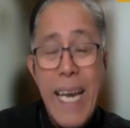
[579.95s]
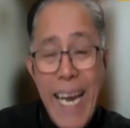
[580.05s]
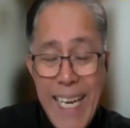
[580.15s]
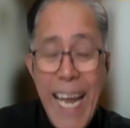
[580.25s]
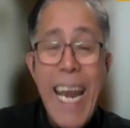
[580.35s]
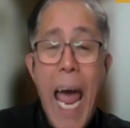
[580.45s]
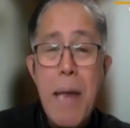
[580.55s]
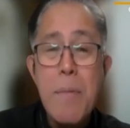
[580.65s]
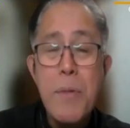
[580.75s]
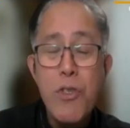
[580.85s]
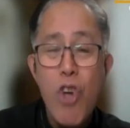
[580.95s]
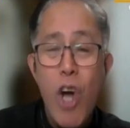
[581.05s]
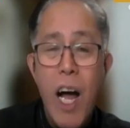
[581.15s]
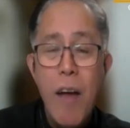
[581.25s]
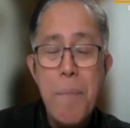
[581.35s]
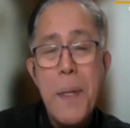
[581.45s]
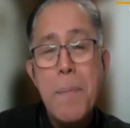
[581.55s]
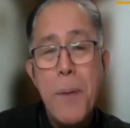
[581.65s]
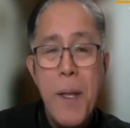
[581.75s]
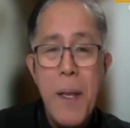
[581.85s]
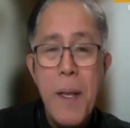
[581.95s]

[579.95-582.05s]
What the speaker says: in the lives of people.